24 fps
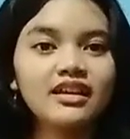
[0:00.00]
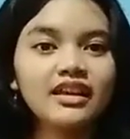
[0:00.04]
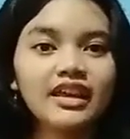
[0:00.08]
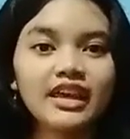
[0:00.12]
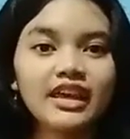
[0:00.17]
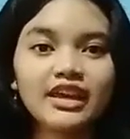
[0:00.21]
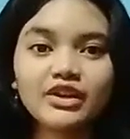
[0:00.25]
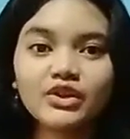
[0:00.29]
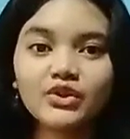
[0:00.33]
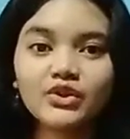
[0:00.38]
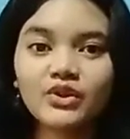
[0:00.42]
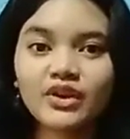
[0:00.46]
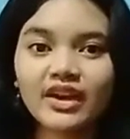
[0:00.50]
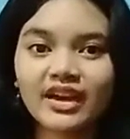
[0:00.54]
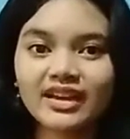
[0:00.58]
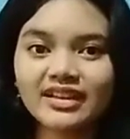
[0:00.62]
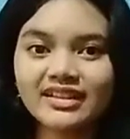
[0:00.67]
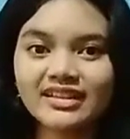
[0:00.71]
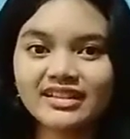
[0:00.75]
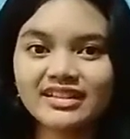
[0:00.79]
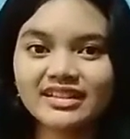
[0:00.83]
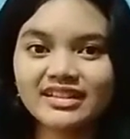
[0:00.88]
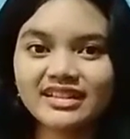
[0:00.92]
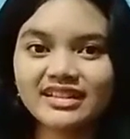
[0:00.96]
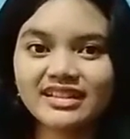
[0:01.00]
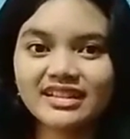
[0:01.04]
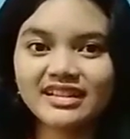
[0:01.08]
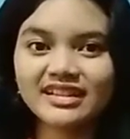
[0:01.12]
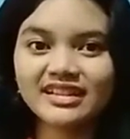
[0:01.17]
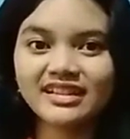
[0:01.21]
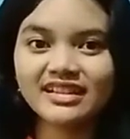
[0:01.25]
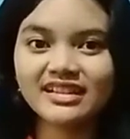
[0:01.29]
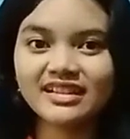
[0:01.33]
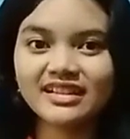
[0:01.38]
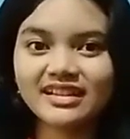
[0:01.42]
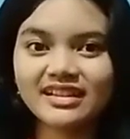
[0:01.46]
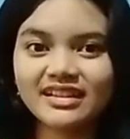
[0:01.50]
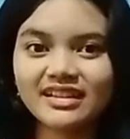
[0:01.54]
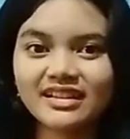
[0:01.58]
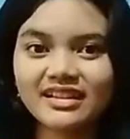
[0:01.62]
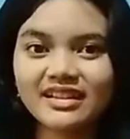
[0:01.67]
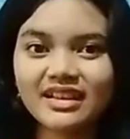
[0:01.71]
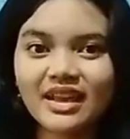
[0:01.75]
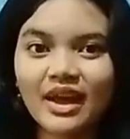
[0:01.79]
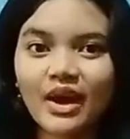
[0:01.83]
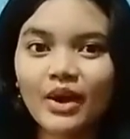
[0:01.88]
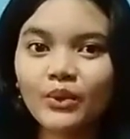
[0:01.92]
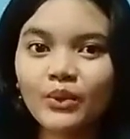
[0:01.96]
can you guess
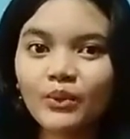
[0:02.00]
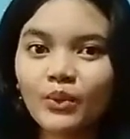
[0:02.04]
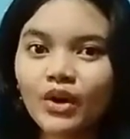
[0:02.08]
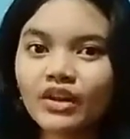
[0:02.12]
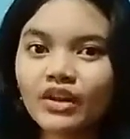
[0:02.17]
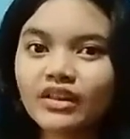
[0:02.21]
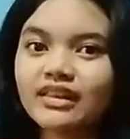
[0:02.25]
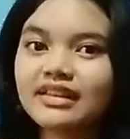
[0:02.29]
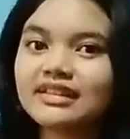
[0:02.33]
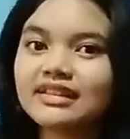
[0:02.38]
what